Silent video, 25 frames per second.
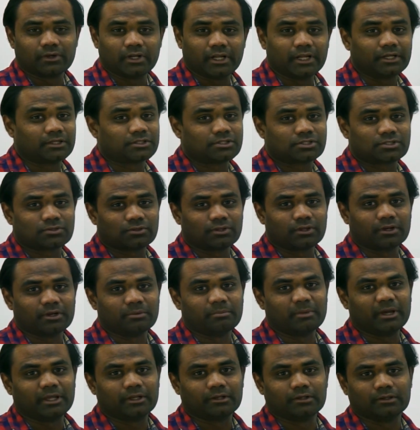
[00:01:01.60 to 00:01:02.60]
relates to the
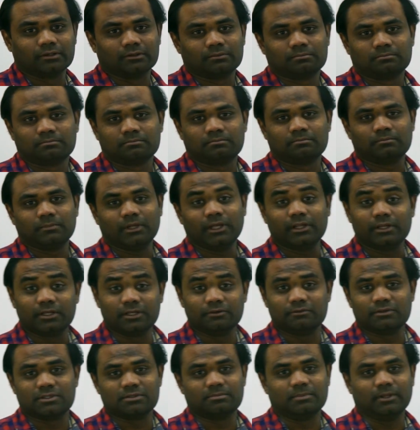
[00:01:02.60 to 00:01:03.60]
remainder
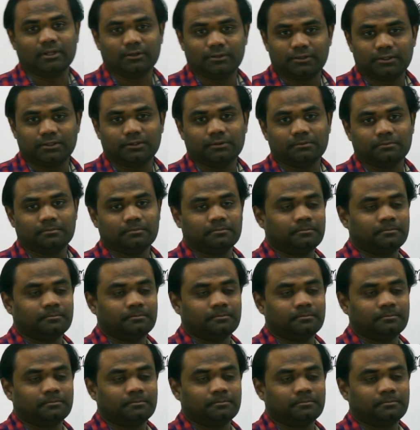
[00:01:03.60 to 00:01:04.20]
indivisibility.